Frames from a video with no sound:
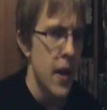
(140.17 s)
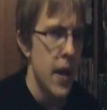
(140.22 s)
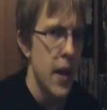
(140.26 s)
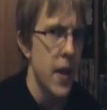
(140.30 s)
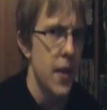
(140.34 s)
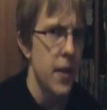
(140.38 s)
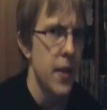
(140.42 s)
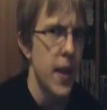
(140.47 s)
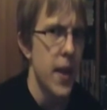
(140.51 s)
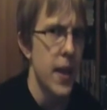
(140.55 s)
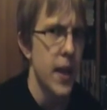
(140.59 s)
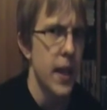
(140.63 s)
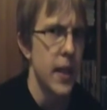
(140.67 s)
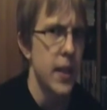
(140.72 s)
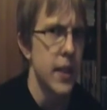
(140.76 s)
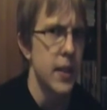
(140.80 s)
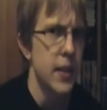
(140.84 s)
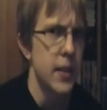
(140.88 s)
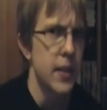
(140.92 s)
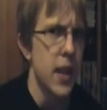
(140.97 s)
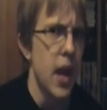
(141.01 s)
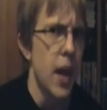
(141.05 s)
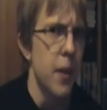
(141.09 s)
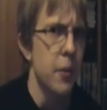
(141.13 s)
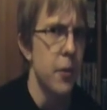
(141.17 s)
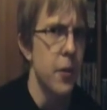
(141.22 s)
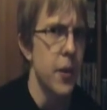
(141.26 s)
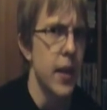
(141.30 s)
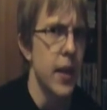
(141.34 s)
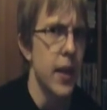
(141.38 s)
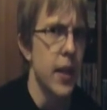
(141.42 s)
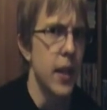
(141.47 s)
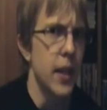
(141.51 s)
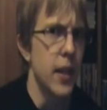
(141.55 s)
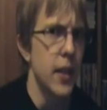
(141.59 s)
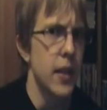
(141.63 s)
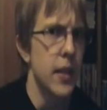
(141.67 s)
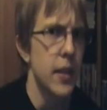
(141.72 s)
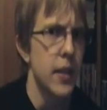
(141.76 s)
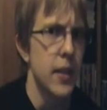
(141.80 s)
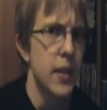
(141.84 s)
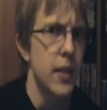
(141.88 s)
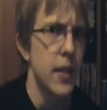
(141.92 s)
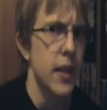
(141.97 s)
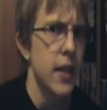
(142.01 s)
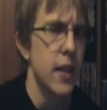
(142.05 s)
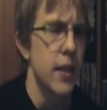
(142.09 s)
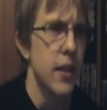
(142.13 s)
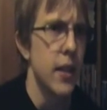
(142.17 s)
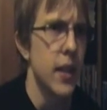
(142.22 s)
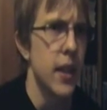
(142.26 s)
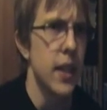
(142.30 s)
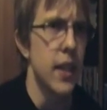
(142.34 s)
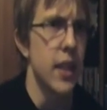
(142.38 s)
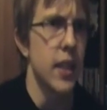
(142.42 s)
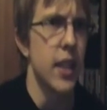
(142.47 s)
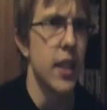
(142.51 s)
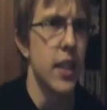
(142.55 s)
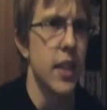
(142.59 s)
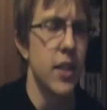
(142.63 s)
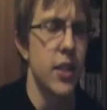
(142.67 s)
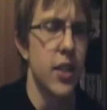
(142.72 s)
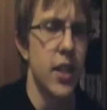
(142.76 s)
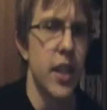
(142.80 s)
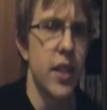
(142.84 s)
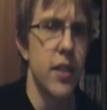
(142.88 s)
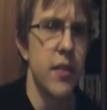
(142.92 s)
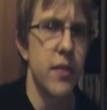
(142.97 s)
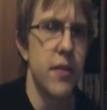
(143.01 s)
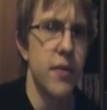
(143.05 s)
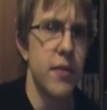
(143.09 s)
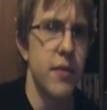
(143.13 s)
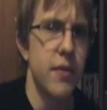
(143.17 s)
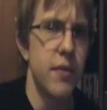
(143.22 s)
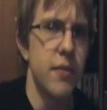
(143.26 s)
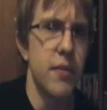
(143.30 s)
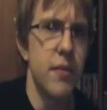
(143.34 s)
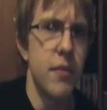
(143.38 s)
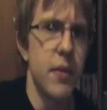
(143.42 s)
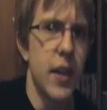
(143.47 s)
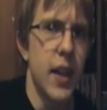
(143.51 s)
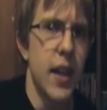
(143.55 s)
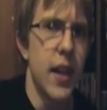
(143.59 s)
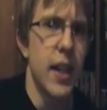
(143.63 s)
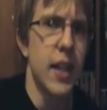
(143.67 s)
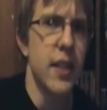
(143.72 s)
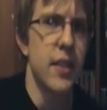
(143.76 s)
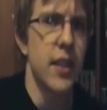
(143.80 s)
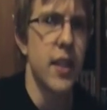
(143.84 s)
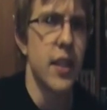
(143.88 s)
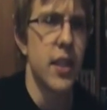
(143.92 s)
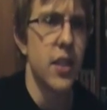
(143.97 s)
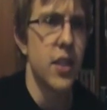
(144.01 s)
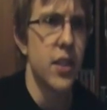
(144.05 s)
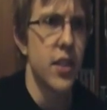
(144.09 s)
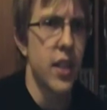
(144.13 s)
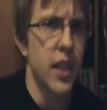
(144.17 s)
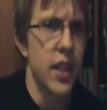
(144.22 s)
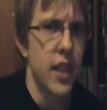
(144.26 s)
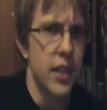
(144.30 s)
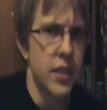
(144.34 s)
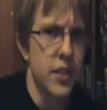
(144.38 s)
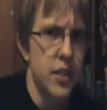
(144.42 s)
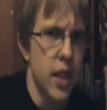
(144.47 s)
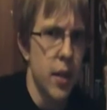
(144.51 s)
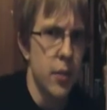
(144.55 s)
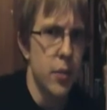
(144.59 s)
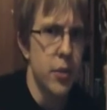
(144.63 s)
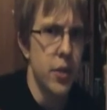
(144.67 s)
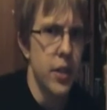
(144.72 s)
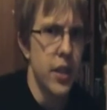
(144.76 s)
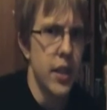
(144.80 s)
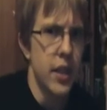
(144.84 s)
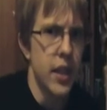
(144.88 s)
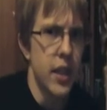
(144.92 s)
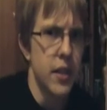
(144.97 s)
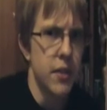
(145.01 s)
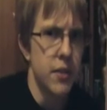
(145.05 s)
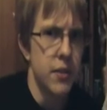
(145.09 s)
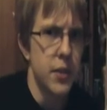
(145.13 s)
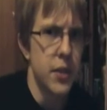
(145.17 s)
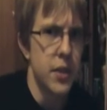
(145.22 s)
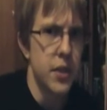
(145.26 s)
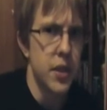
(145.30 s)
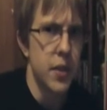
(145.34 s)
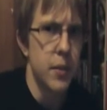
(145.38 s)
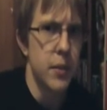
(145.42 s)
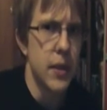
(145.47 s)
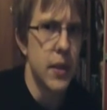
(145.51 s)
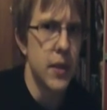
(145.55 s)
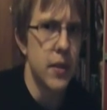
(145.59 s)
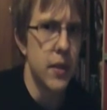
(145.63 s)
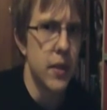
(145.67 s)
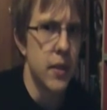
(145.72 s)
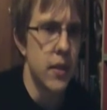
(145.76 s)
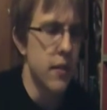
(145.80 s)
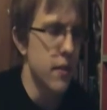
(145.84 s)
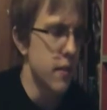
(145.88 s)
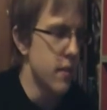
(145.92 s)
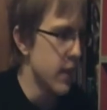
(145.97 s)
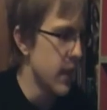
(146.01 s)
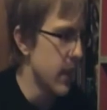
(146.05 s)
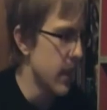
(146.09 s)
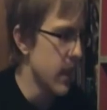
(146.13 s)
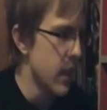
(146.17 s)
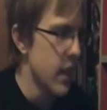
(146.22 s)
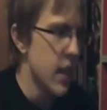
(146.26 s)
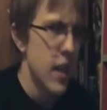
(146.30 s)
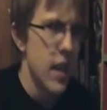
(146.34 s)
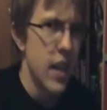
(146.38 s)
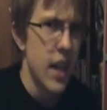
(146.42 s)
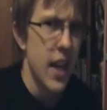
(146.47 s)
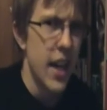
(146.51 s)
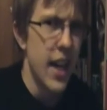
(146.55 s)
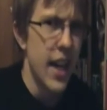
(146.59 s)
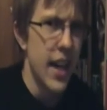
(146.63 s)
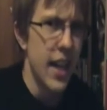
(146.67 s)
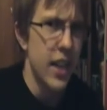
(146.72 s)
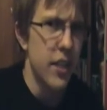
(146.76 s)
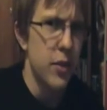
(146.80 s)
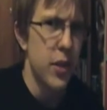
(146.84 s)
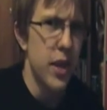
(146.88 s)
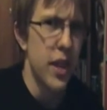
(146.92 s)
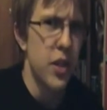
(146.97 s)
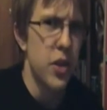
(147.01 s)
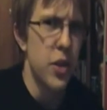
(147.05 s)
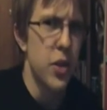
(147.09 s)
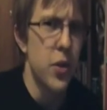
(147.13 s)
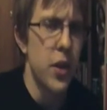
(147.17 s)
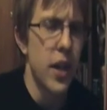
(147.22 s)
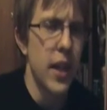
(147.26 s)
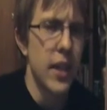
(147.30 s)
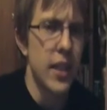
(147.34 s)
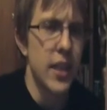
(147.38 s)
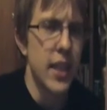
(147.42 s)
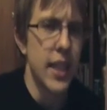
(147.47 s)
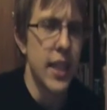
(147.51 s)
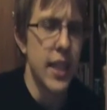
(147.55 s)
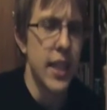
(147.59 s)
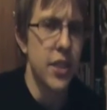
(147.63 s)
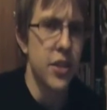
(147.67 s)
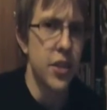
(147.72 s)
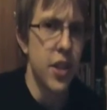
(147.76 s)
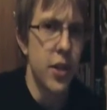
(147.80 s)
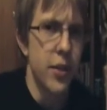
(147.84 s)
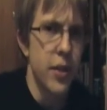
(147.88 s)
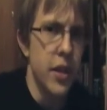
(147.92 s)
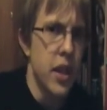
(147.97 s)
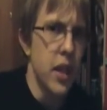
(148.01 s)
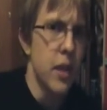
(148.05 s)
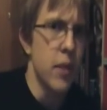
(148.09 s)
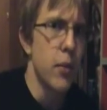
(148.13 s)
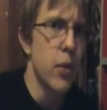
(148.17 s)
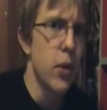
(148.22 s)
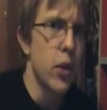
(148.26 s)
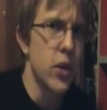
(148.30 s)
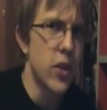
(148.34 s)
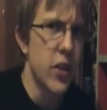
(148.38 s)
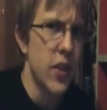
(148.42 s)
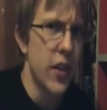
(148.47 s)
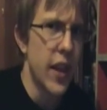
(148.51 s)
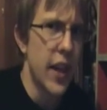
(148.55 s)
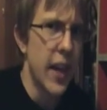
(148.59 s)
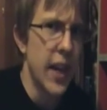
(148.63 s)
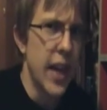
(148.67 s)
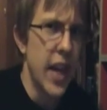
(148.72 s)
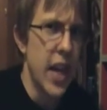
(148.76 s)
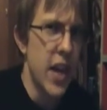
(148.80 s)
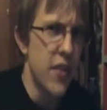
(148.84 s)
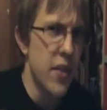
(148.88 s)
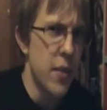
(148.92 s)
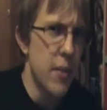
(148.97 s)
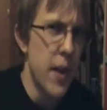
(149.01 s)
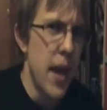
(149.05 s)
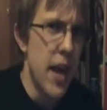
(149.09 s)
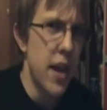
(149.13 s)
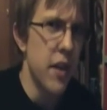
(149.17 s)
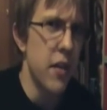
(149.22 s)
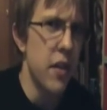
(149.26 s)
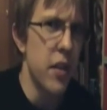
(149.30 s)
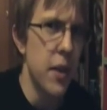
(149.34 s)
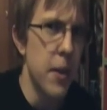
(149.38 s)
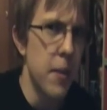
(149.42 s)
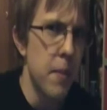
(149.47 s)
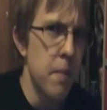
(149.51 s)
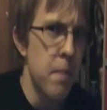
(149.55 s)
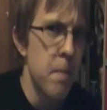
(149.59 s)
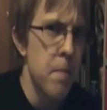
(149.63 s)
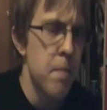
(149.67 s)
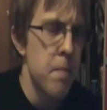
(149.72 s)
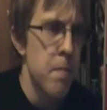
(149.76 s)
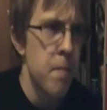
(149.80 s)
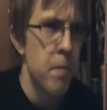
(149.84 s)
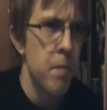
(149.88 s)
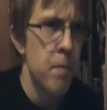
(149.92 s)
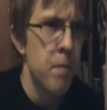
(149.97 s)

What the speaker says: and then I stopped reading it. Like I guess I just kind of stopped reading it for some reason. Like that's what I do. I start reading books and then I kind of abandon them